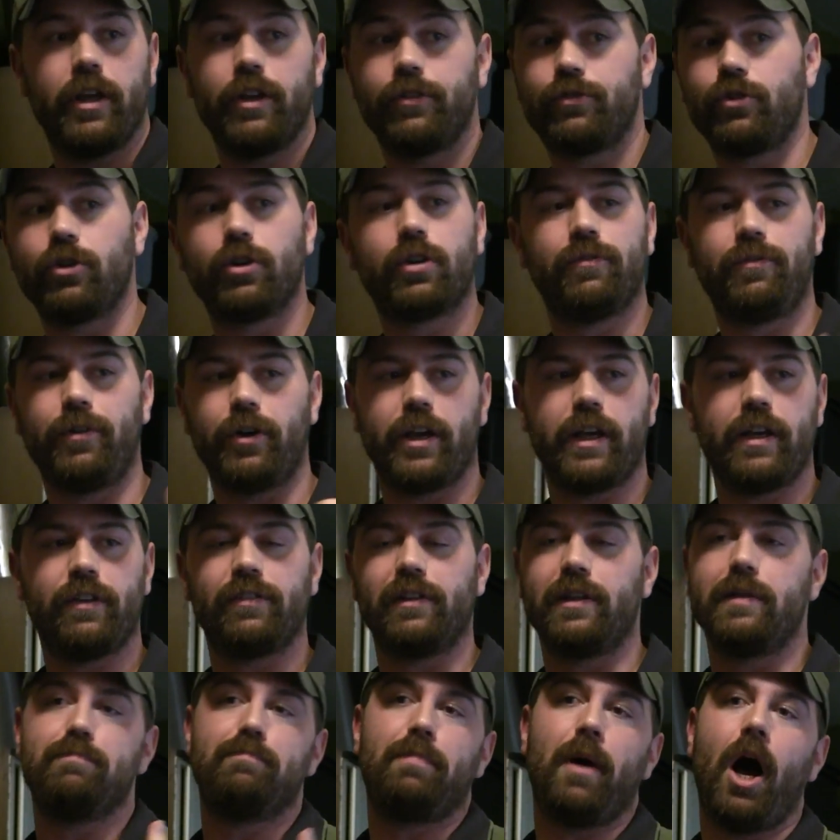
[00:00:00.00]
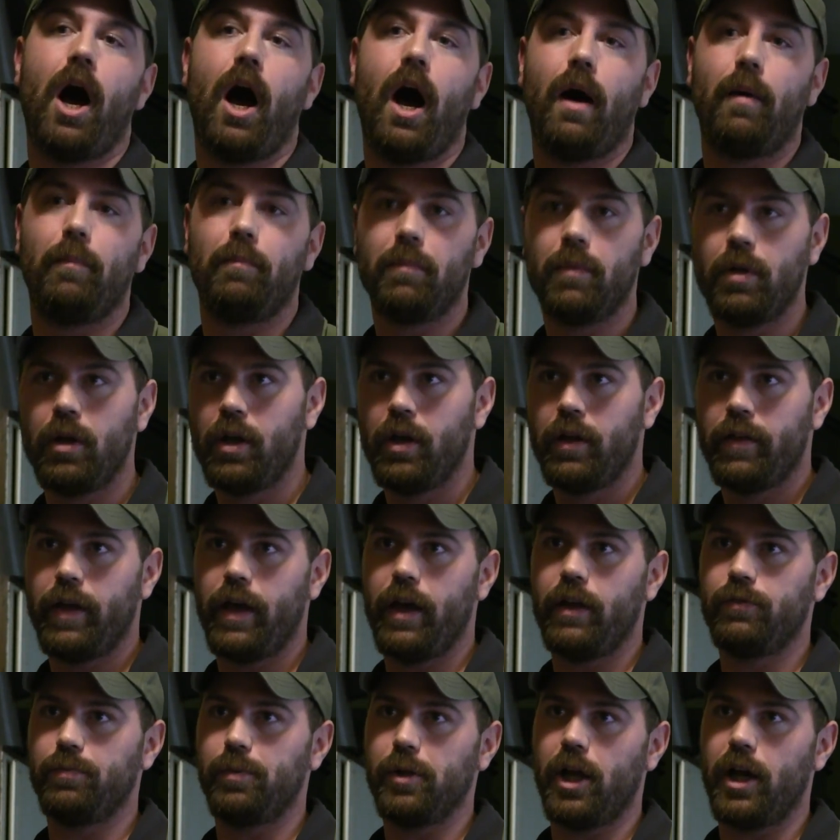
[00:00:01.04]
Israel could very easily bomb the
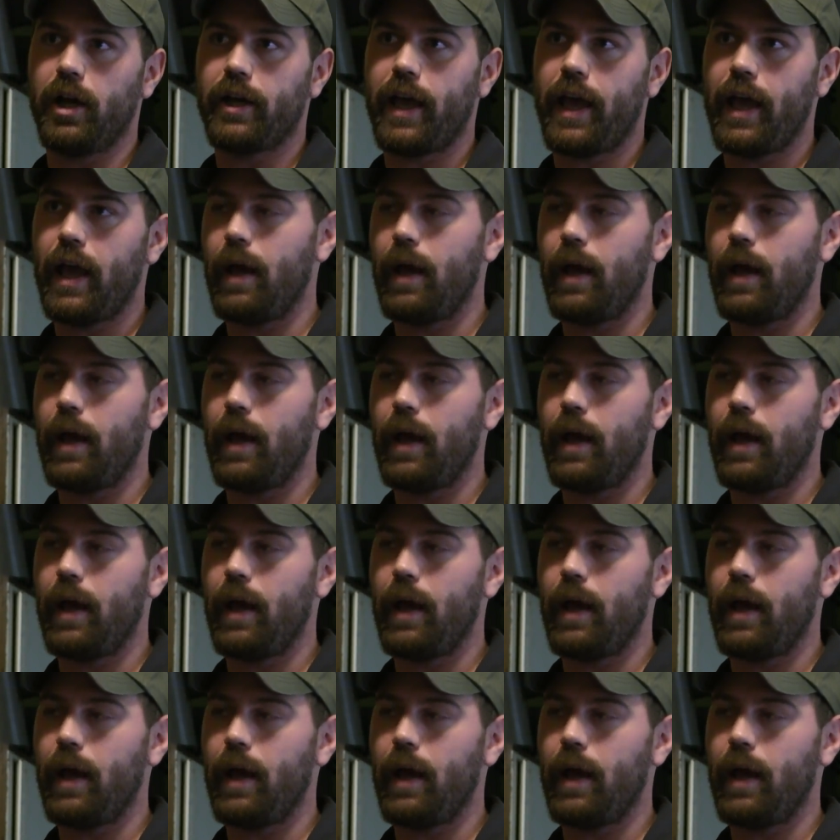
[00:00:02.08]
Hezbollah